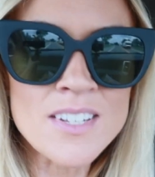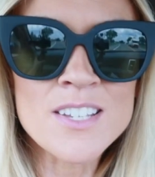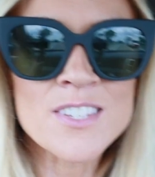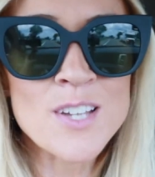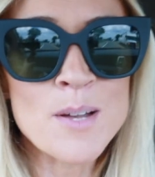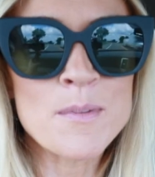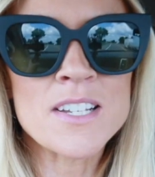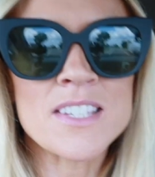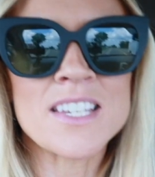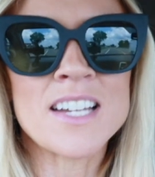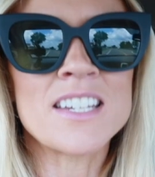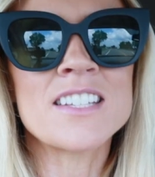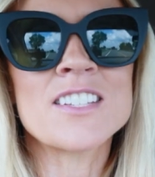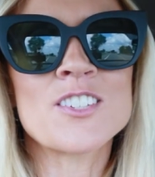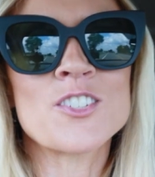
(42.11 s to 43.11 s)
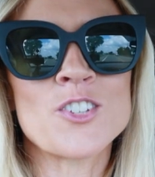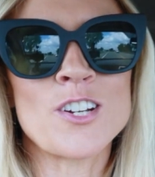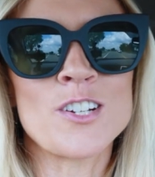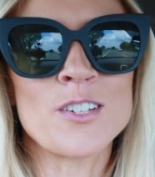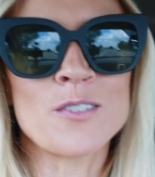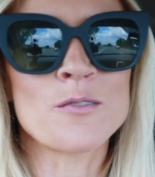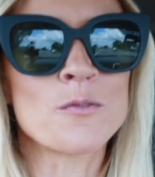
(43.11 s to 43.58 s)
And so I'm excited to
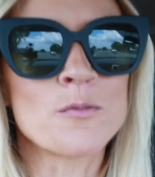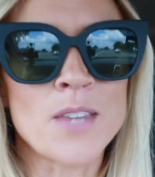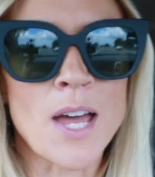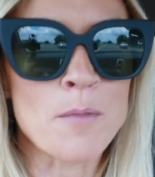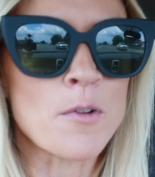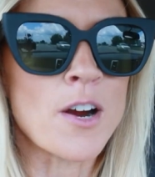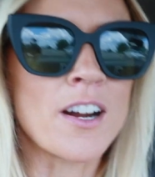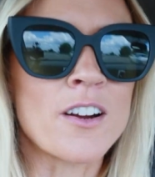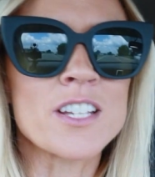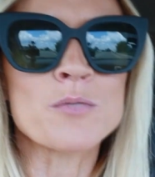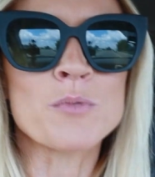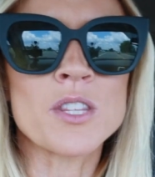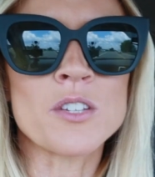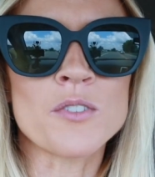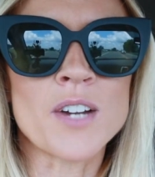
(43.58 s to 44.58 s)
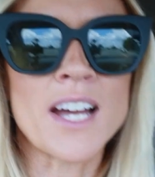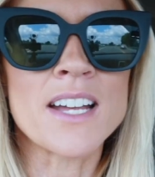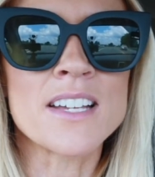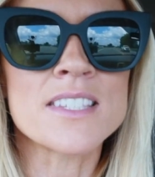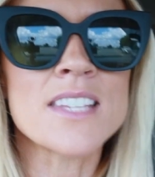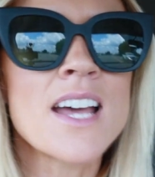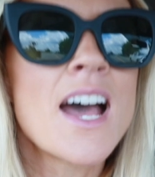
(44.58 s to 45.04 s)
share that progress with you
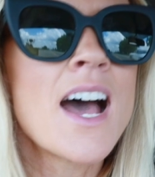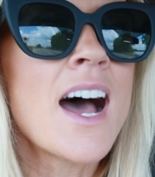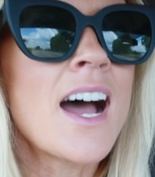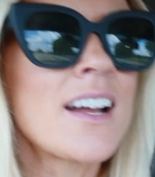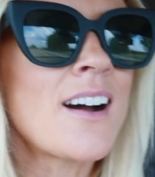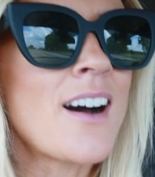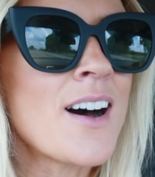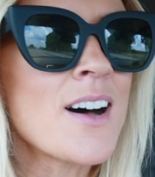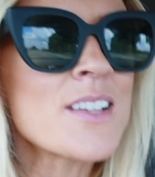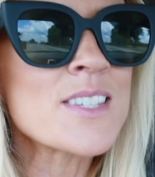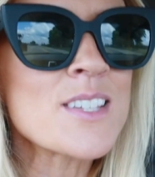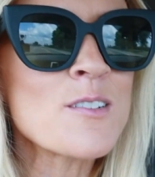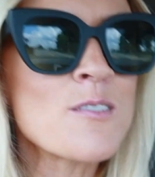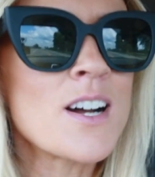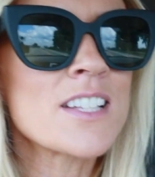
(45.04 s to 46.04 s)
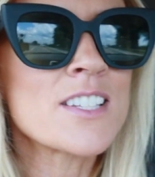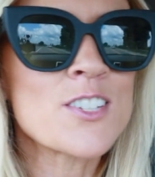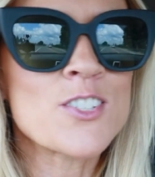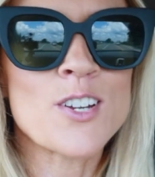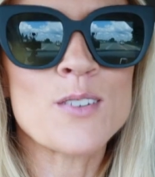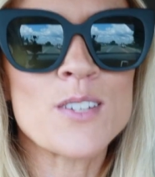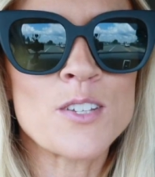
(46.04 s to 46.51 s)
guys. I also want to
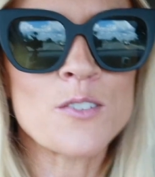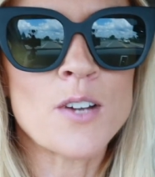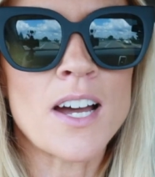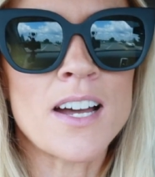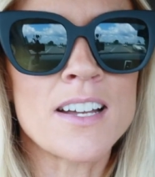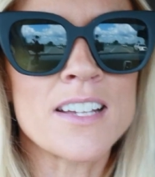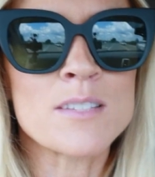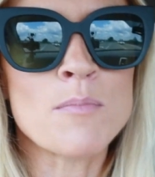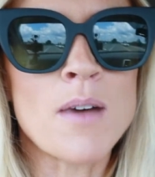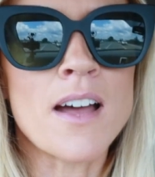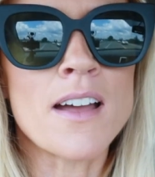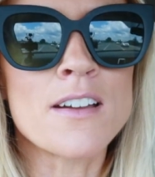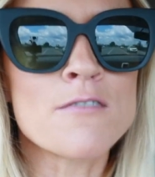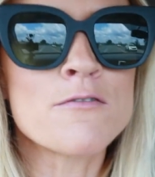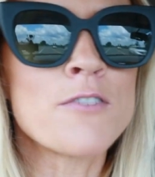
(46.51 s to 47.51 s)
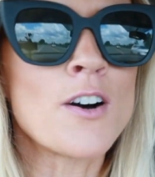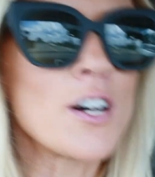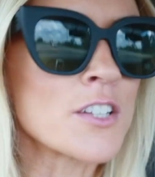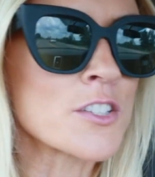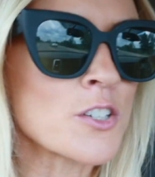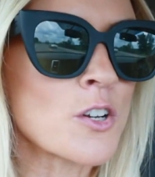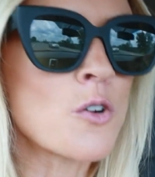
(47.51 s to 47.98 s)
share with you guys my
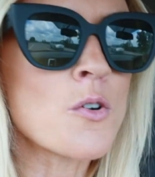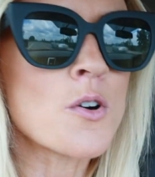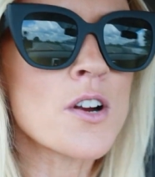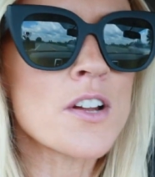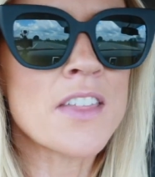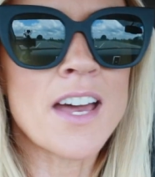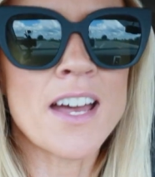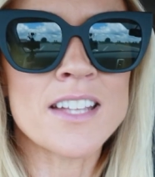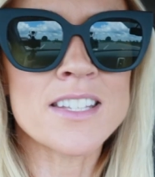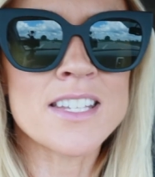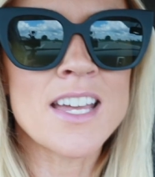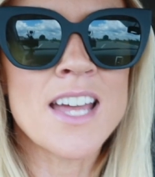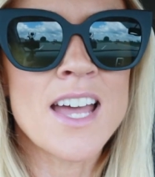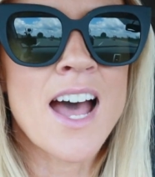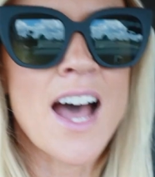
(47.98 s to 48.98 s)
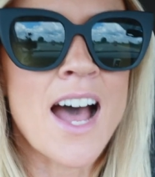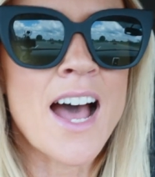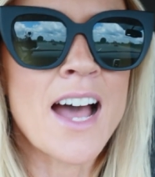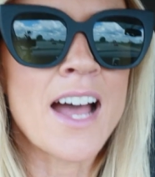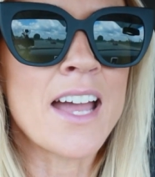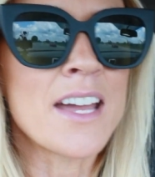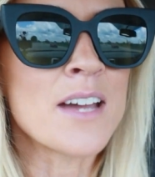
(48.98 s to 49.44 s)
fall decor that
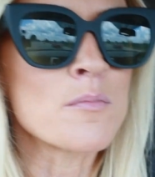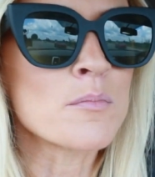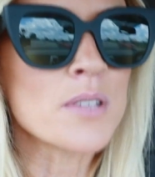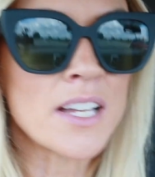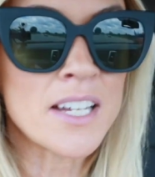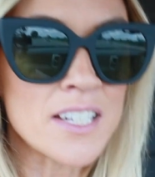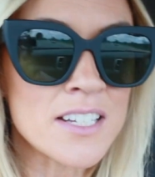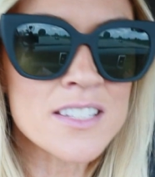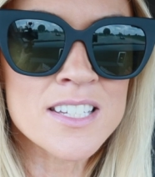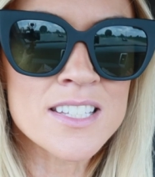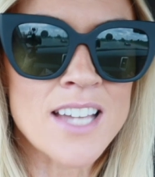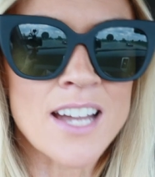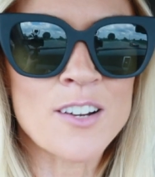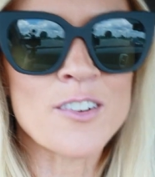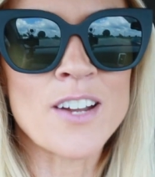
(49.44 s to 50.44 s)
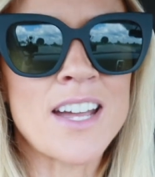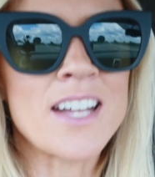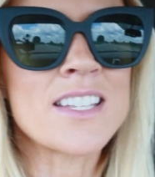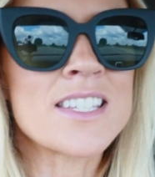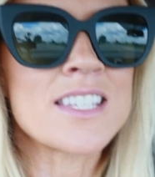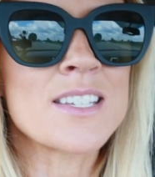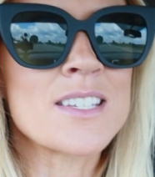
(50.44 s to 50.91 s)
I am planning to
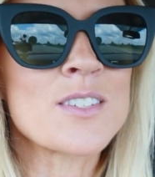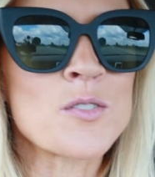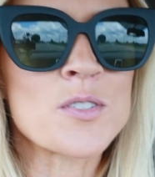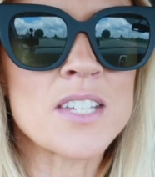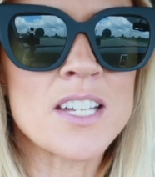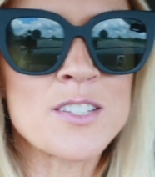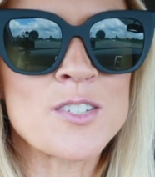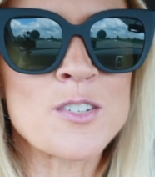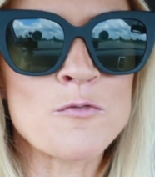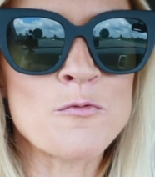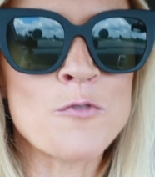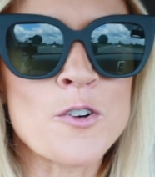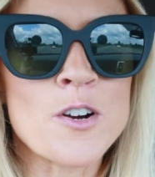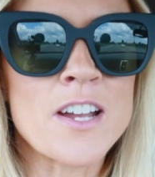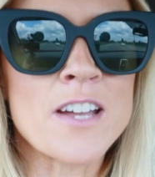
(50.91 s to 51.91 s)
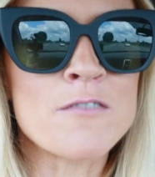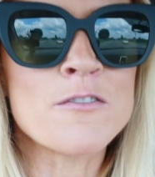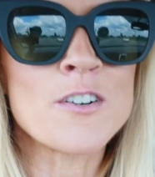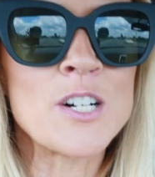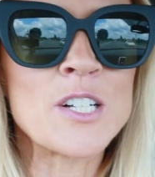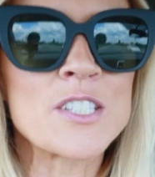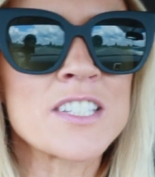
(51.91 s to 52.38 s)
decorate, so stay tuned for a
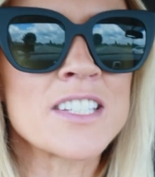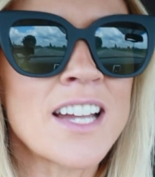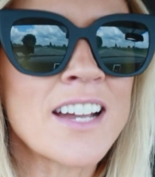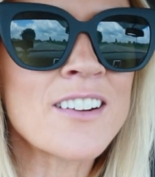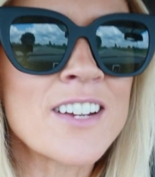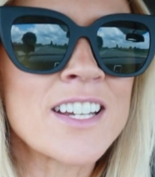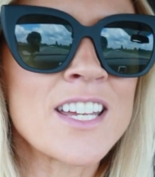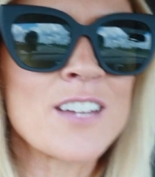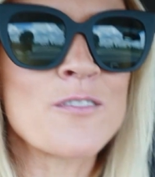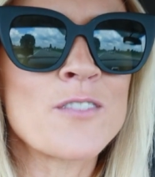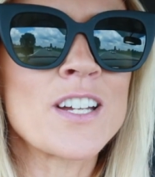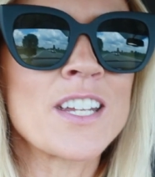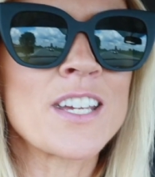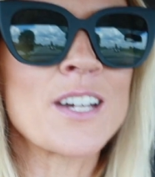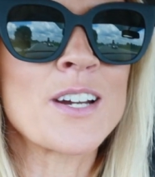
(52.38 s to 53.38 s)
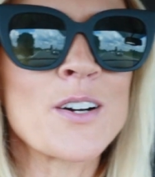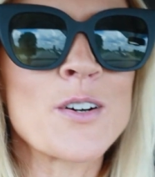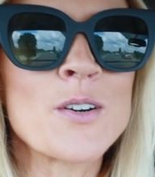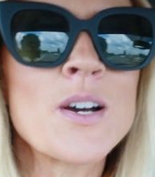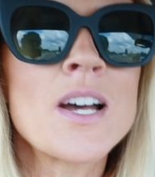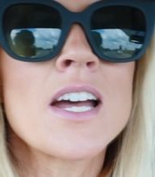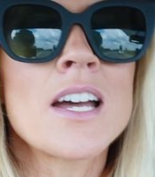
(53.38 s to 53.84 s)
fall decorating
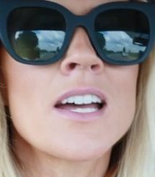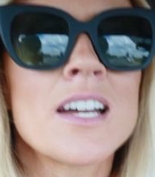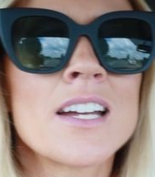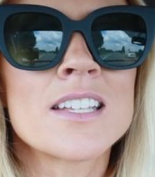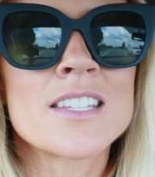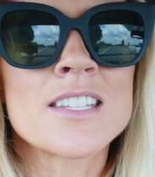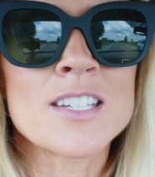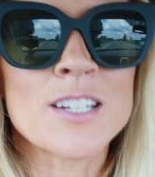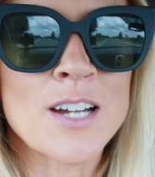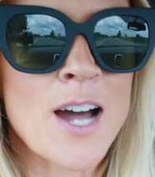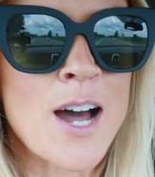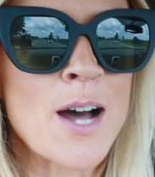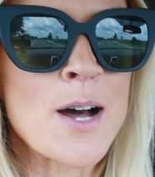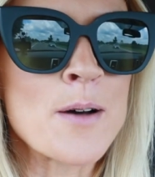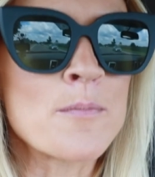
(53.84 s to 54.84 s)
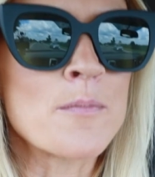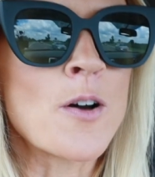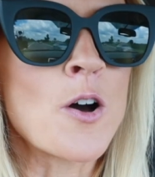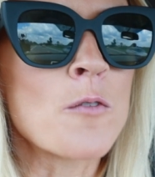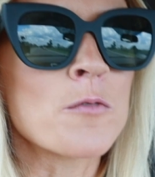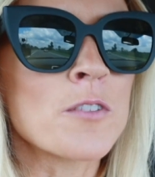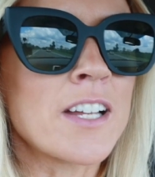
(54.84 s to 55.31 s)
video to come,
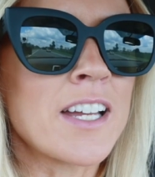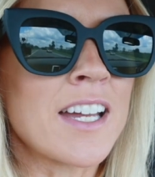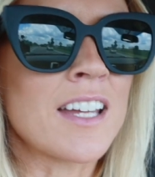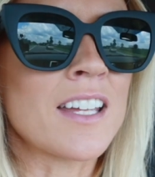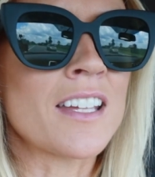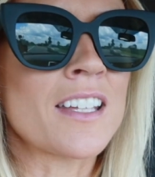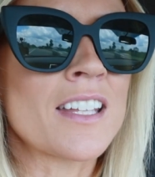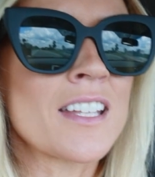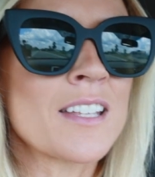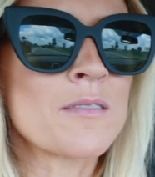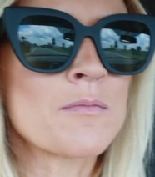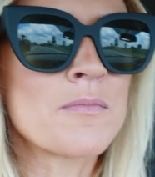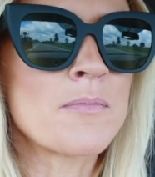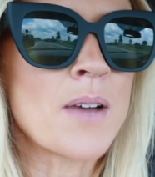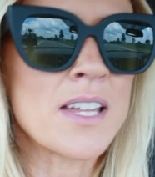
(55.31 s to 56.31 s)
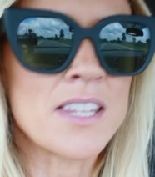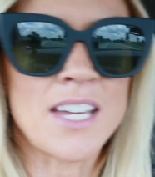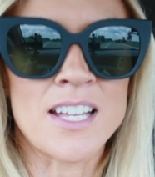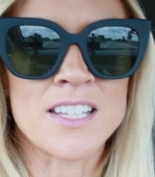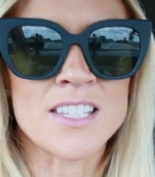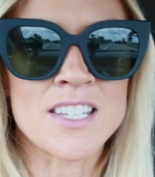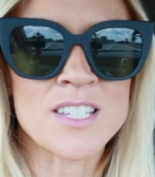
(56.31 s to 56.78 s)
hopefully by the
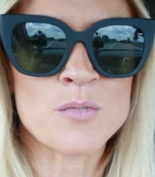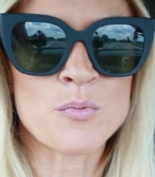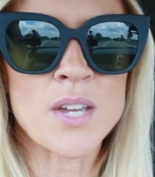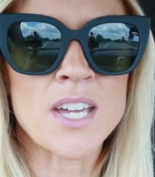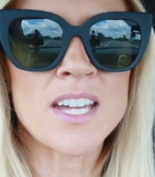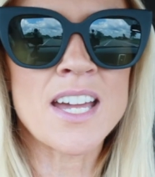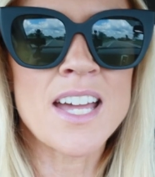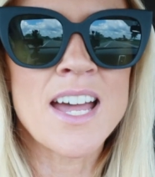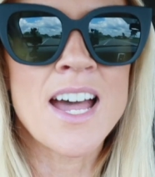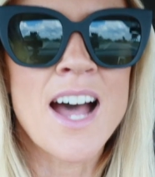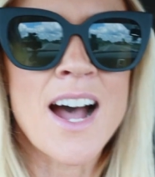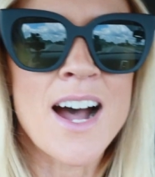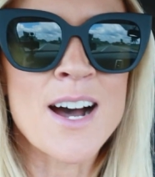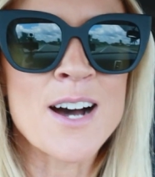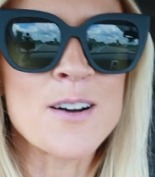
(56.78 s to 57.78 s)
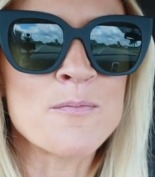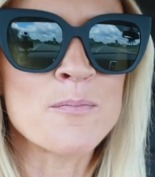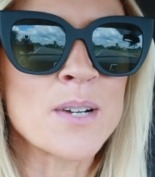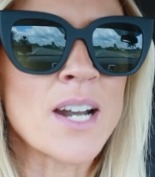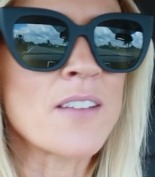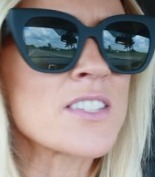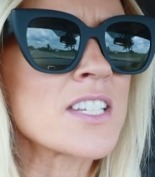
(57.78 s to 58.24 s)
end of this week.
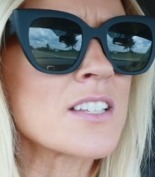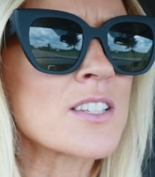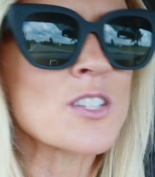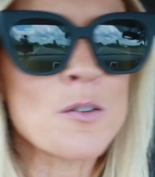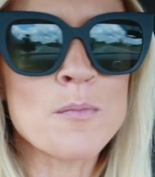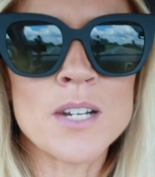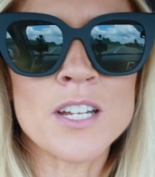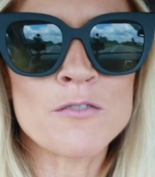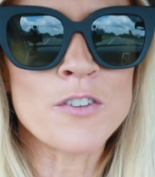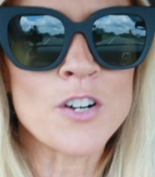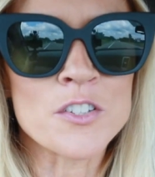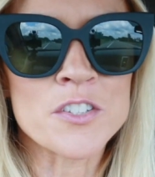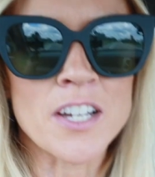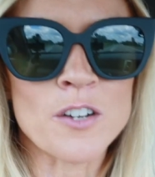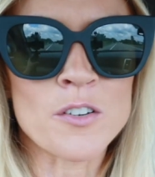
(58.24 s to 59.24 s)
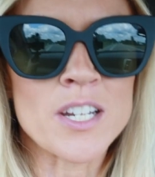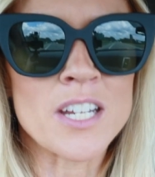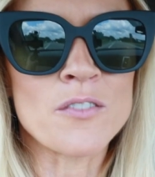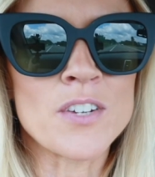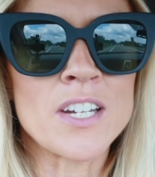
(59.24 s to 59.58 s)
But I've seen so many fall decorating